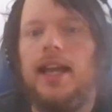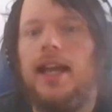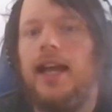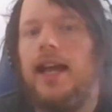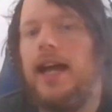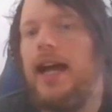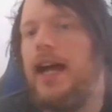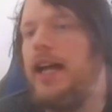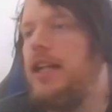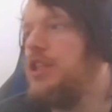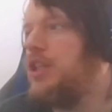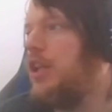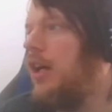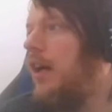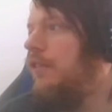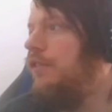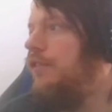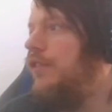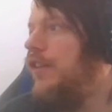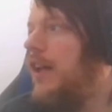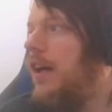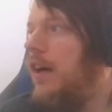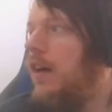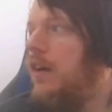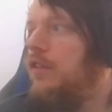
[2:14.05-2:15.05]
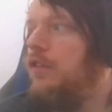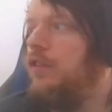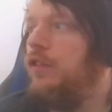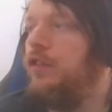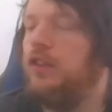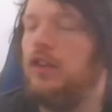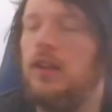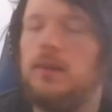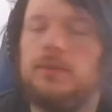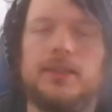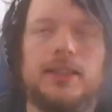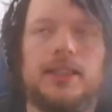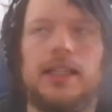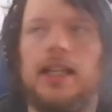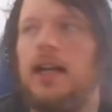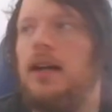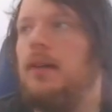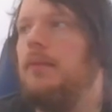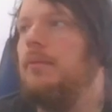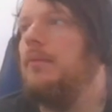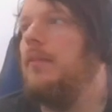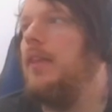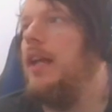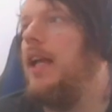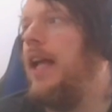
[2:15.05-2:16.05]
Hedge on field, flips
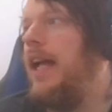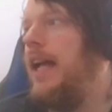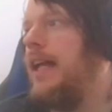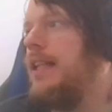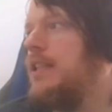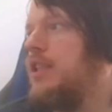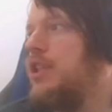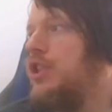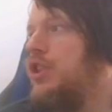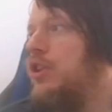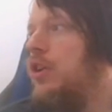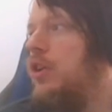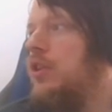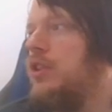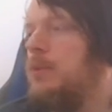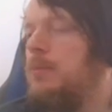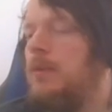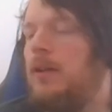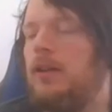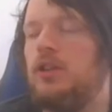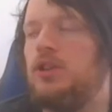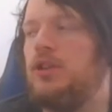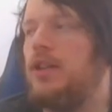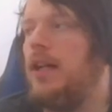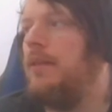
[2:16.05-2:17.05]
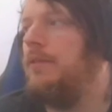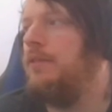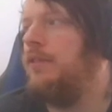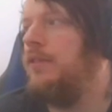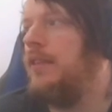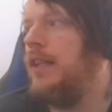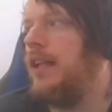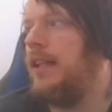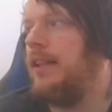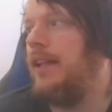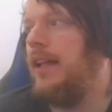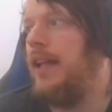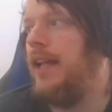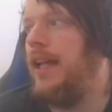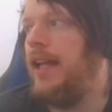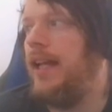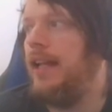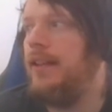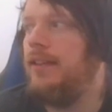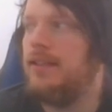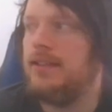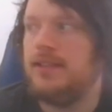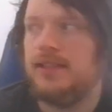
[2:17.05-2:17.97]
up, adds a Shaddoll spell or trap from deck to end.